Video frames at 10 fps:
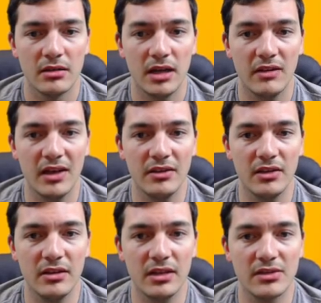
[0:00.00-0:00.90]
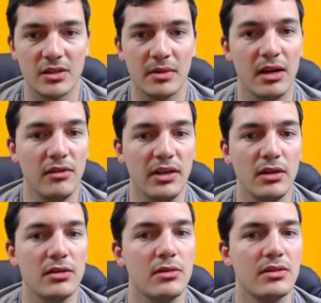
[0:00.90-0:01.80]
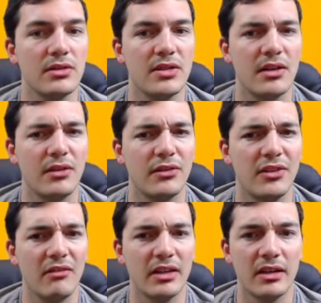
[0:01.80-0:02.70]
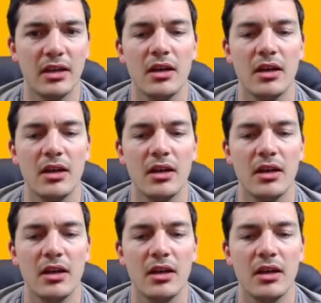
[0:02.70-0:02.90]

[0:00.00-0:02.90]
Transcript: I've got the elixir, but I don't think you can do it till Town Hall 7.